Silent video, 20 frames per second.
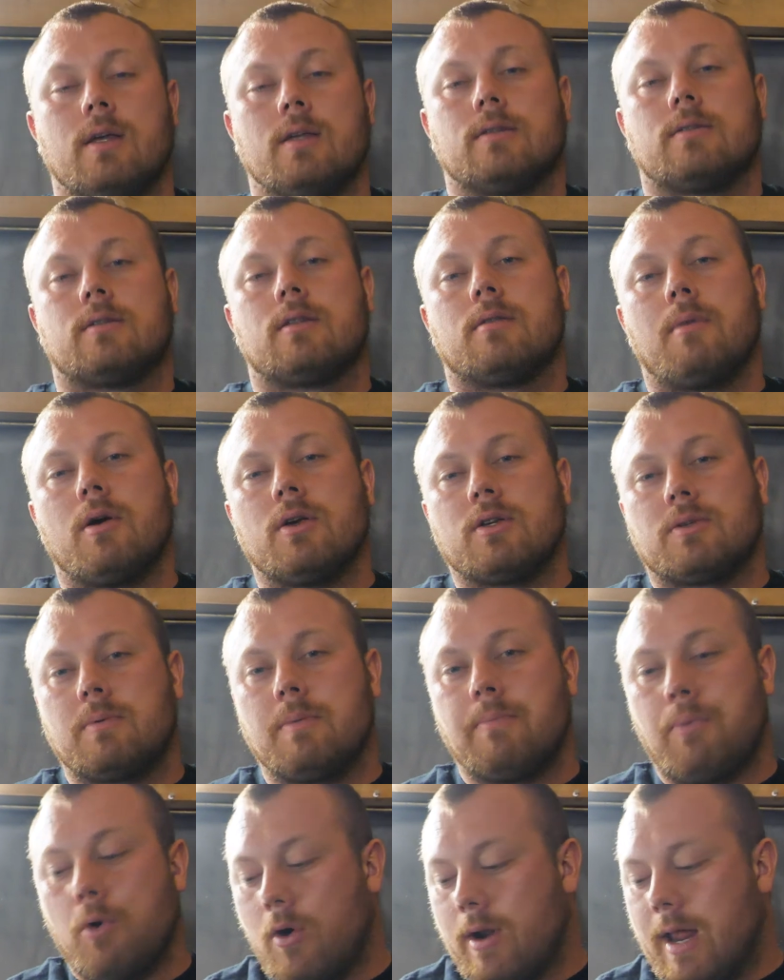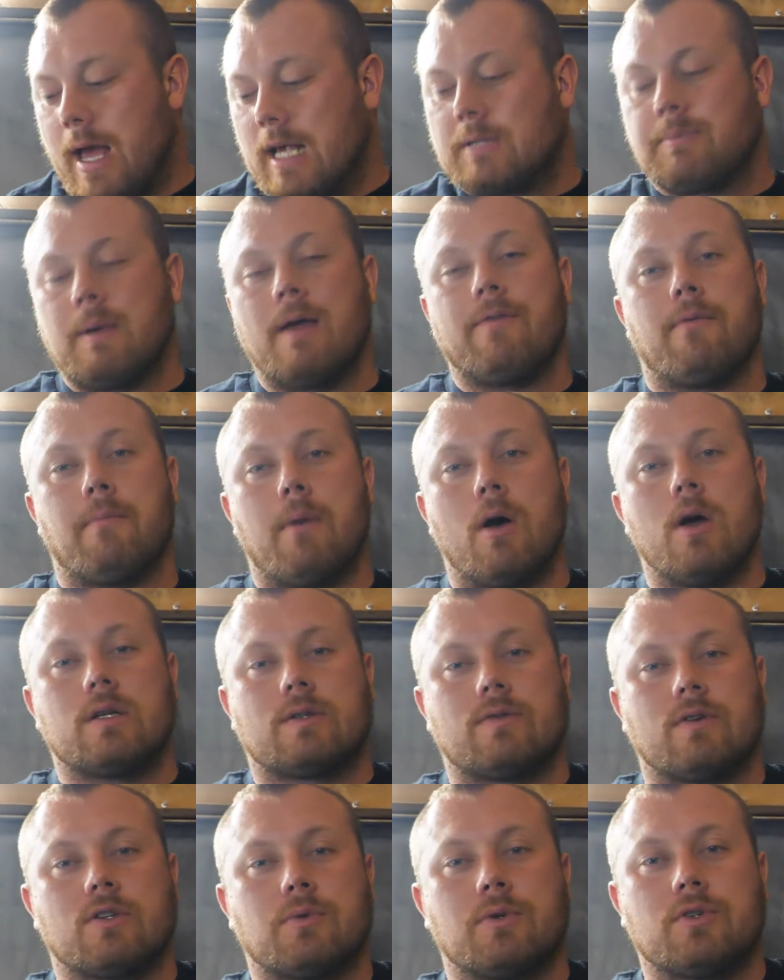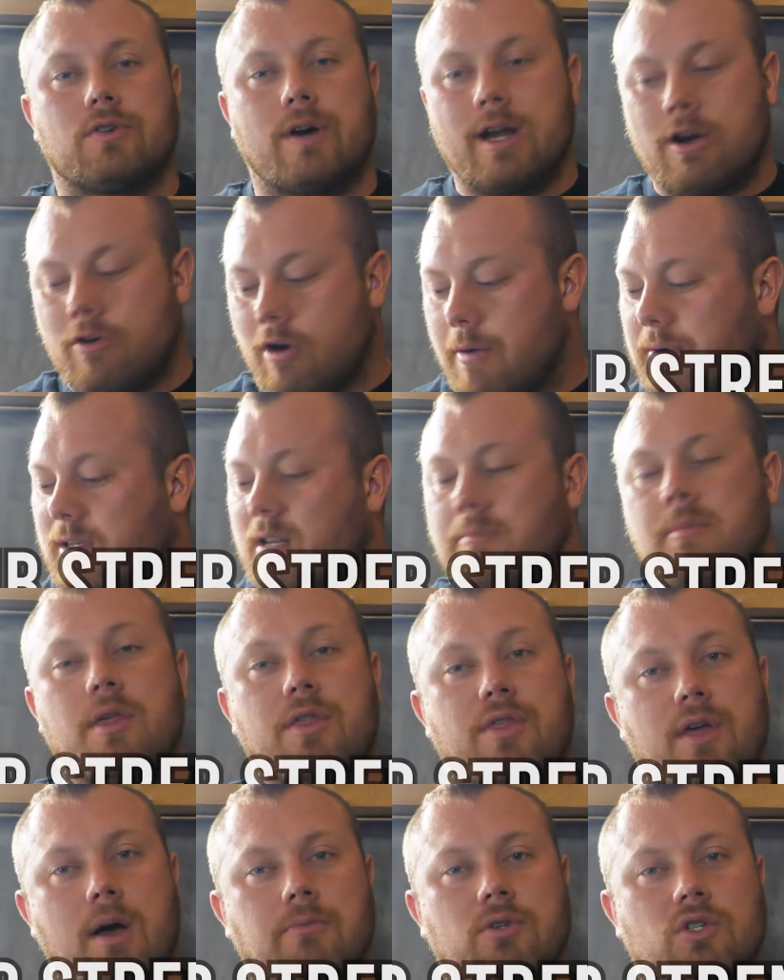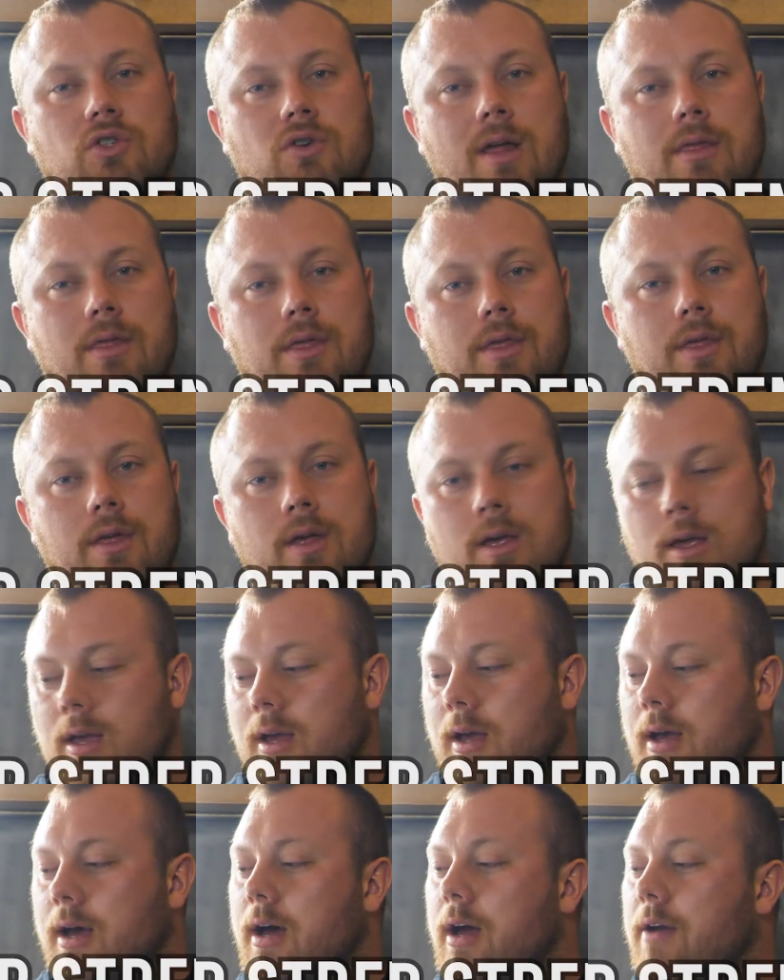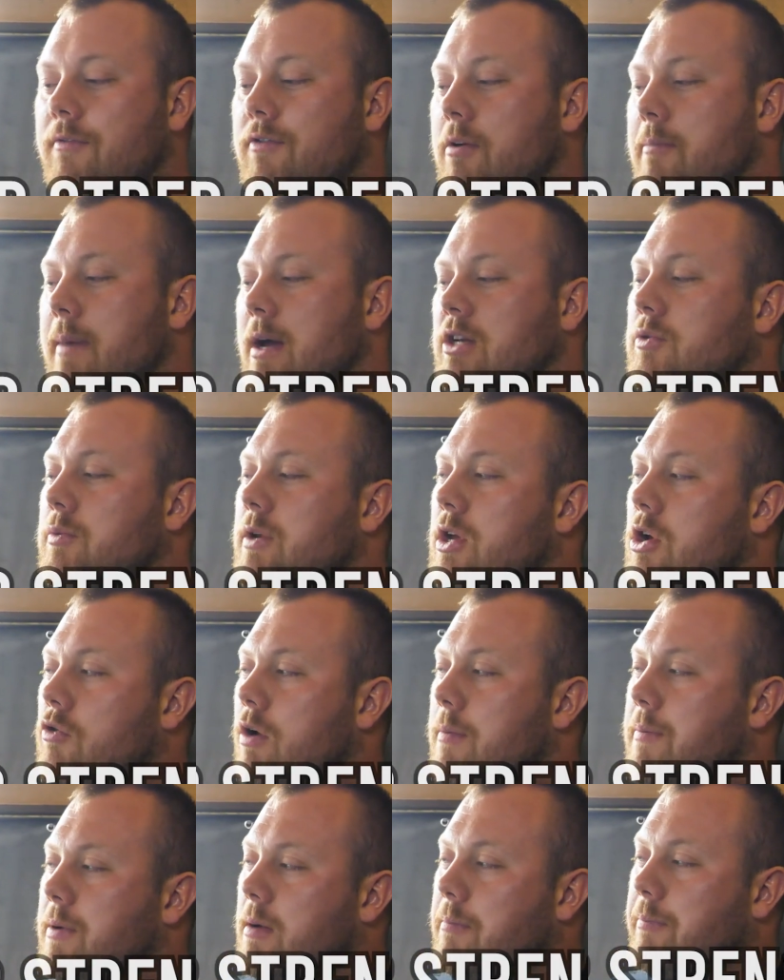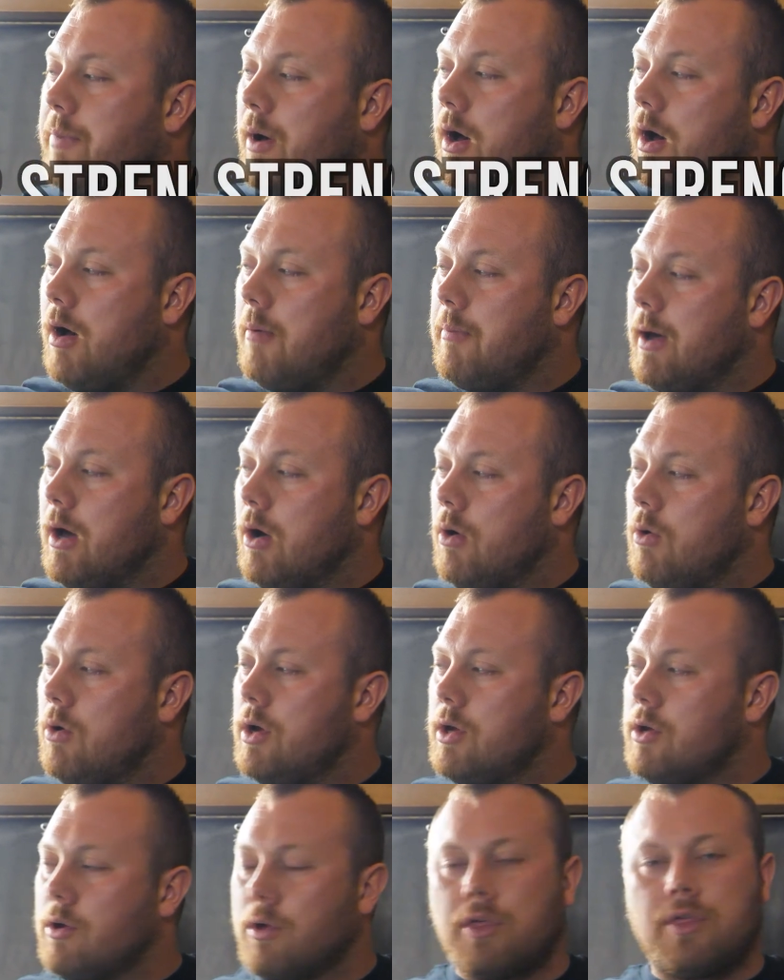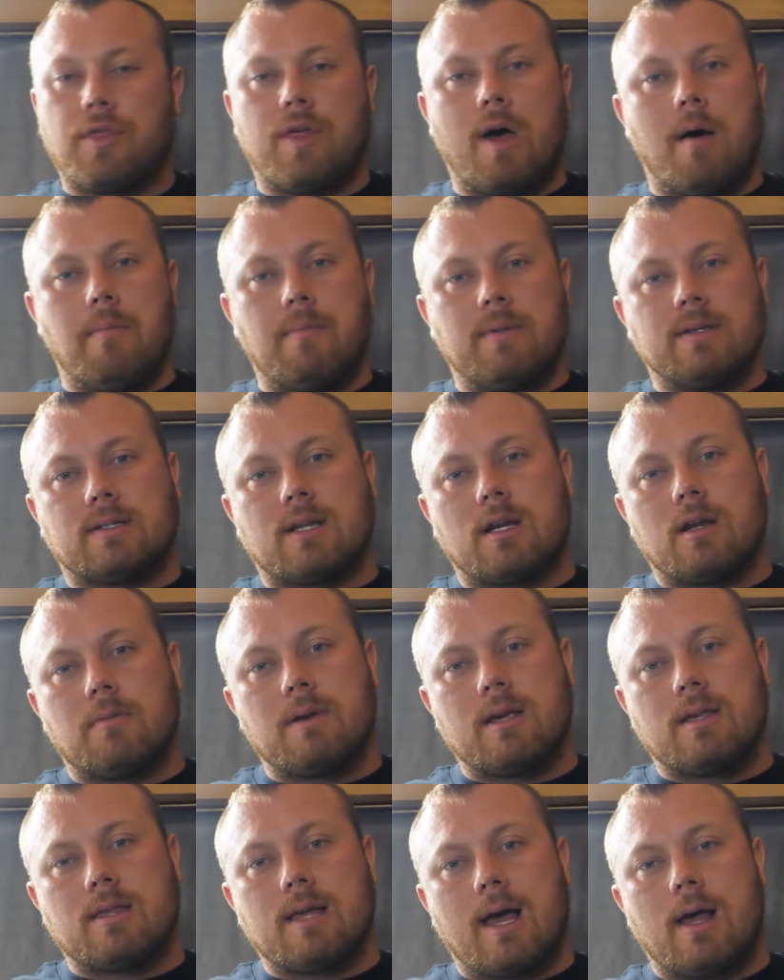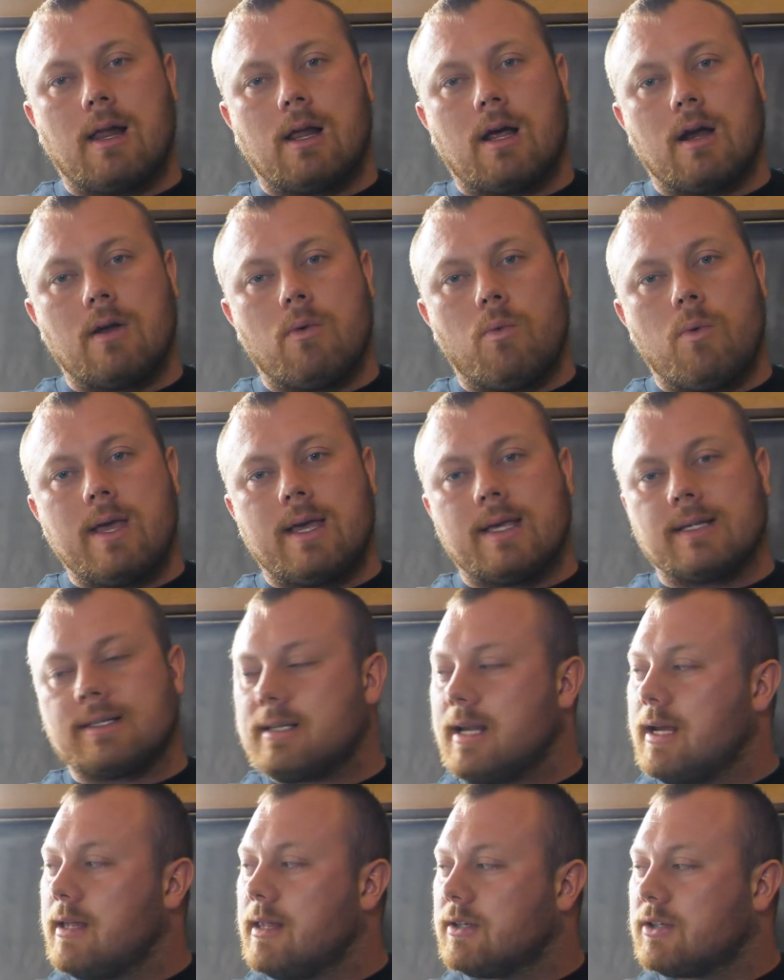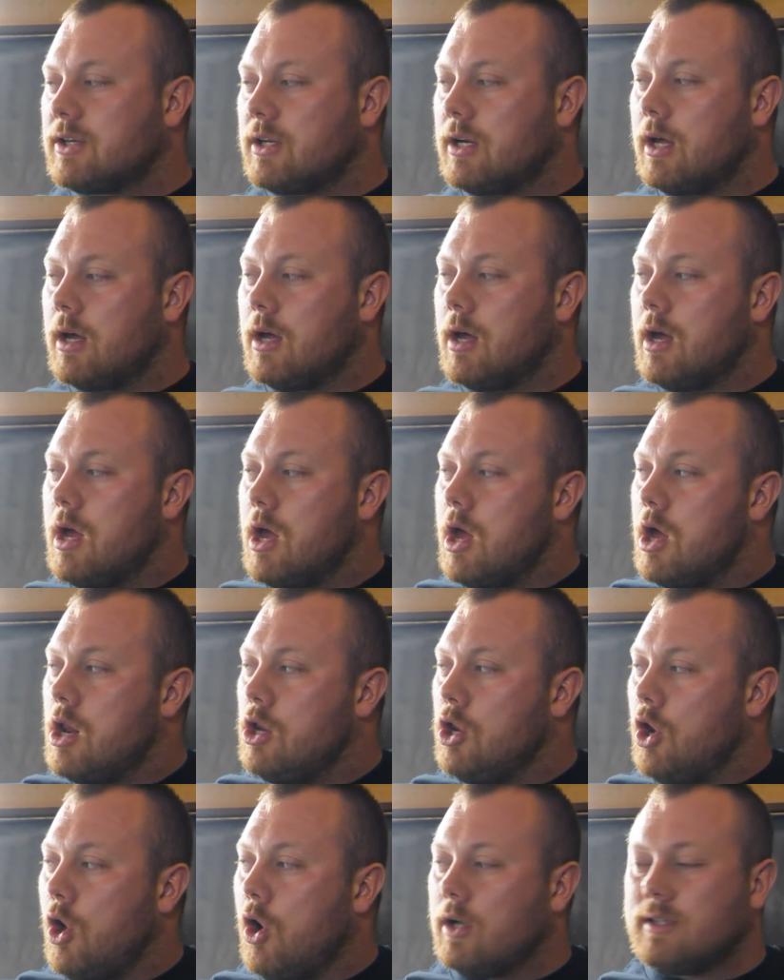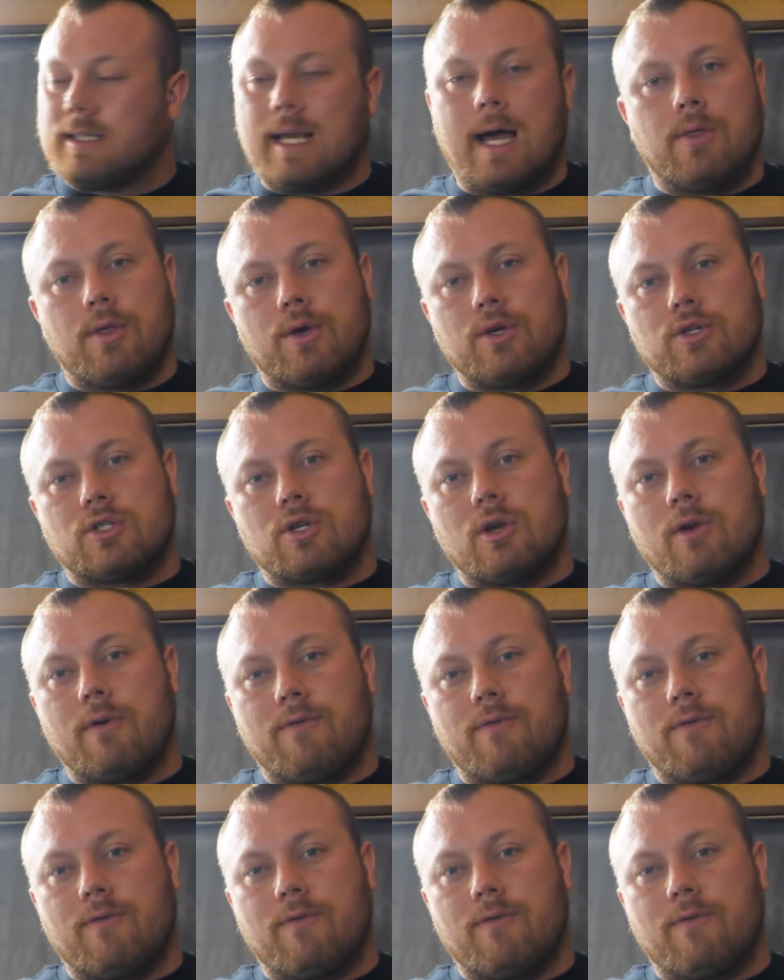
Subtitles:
So the most important aspect for most of us when training grip is going to be thumb strength. If you imagine when you're gripping a barbell, your thumb is going to be that kind of weakest link that's going to lock down those 2